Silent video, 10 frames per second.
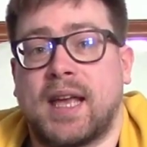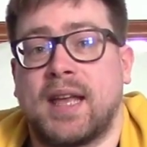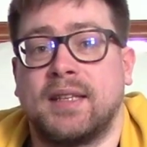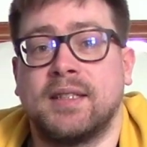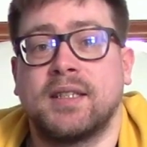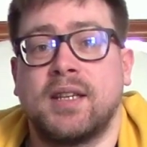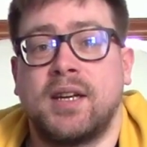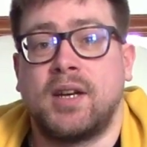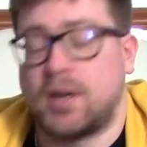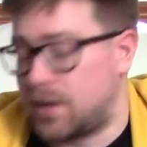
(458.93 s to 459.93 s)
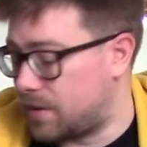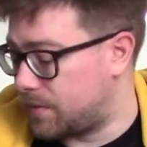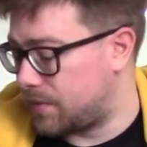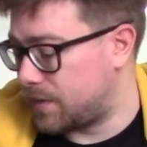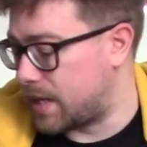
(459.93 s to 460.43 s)
end
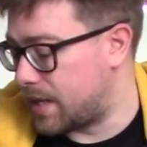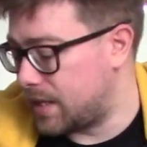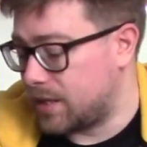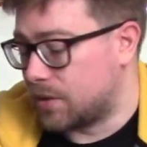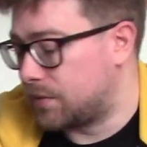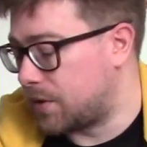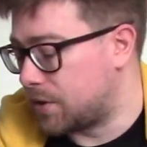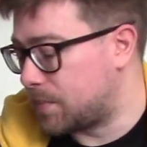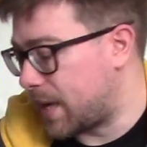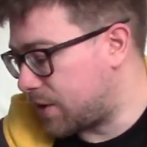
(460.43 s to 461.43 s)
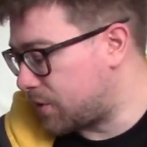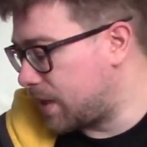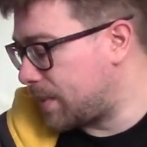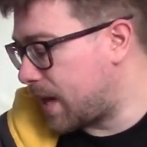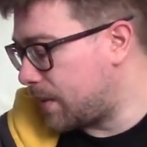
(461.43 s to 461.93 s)
of the Ecoflow's
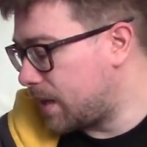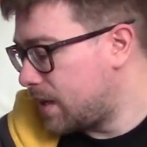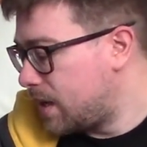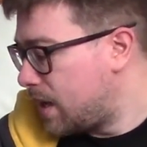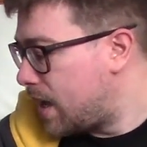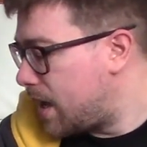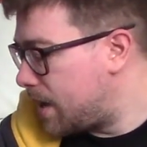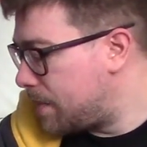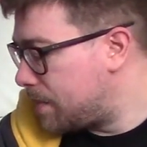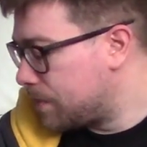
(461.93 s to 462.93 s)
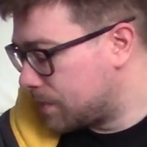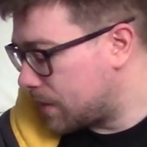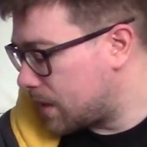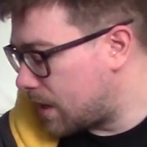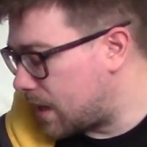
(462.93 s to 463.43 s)
battery power, and
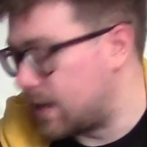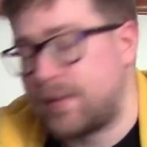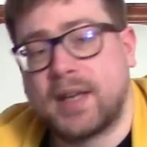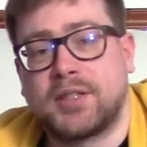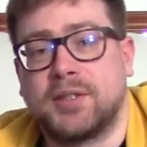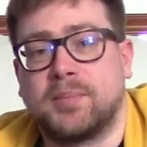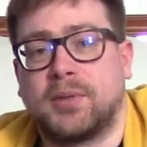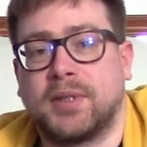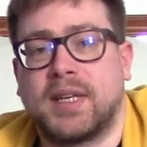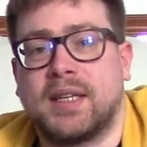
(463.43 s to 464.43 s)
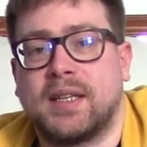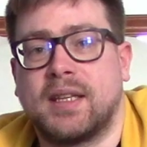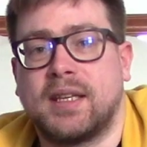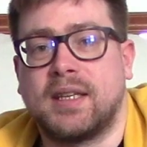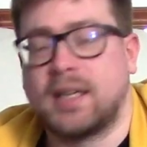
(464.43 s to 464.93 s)
I've had to plug in
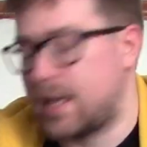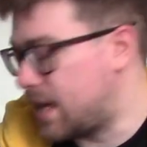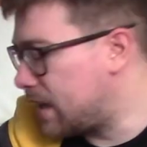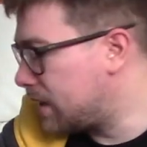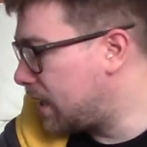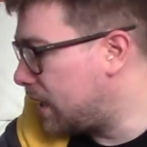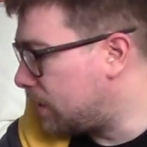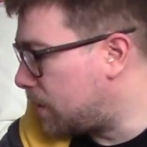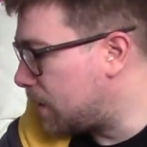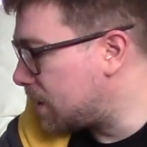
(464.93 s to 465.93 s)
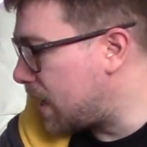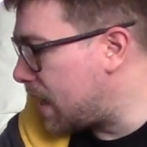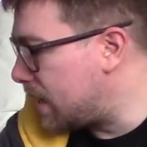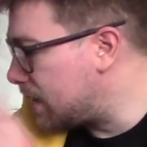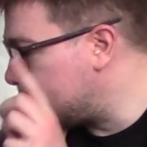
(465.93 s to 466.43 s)
the kilowatts
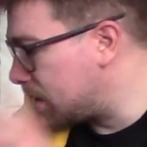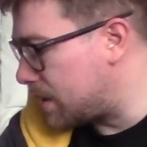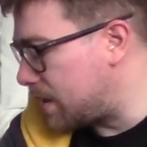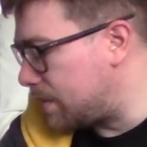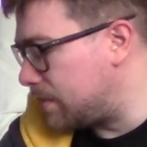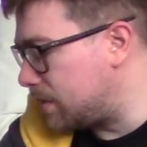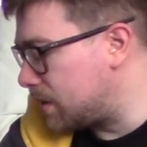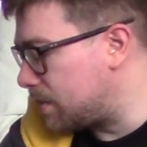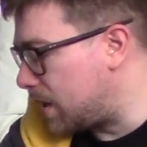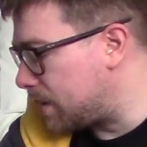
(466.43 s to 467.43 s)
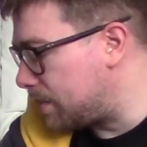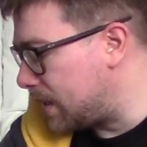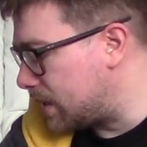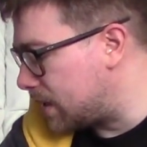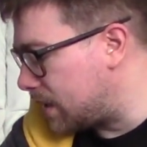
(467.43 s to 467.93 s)
and smart
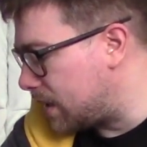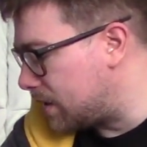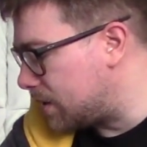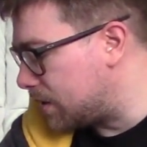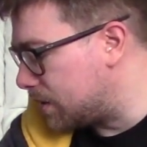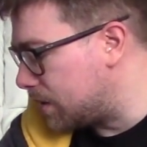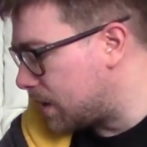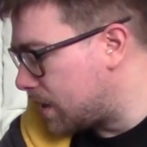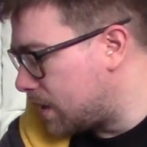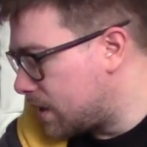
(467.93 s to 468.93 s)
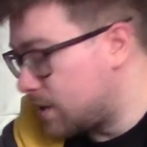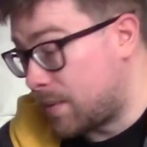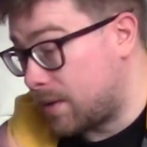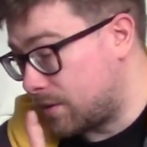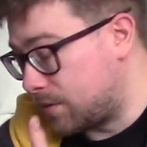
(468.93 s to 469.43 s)
meter into
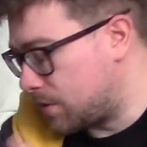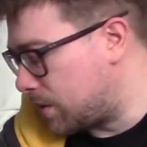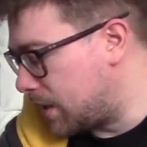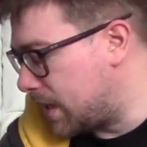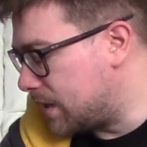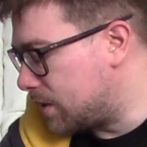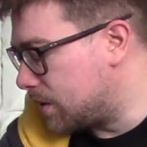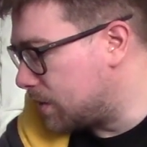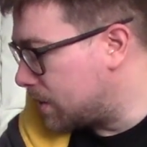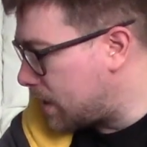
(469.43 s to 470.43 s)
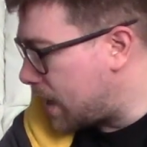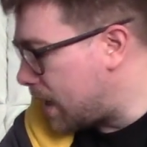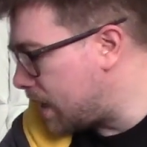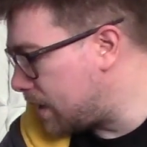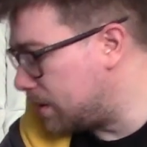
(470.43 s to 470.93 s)
smart controller into
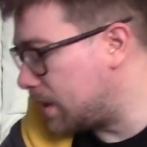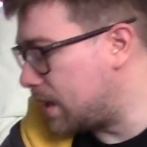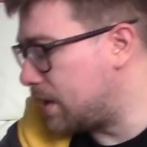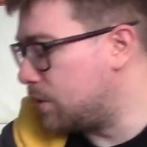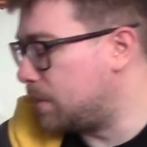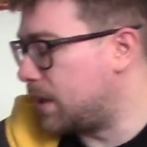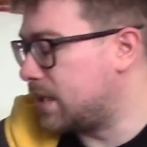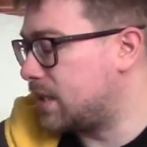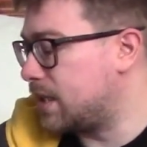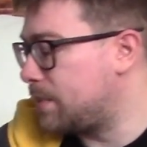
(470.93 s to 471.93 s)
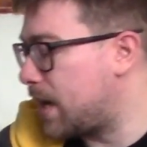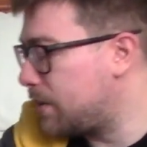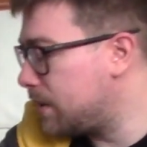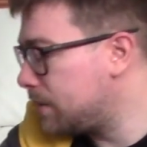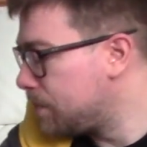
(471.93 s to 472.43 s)
a normal AC
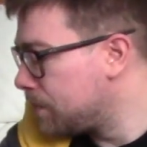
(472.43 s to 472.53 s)
power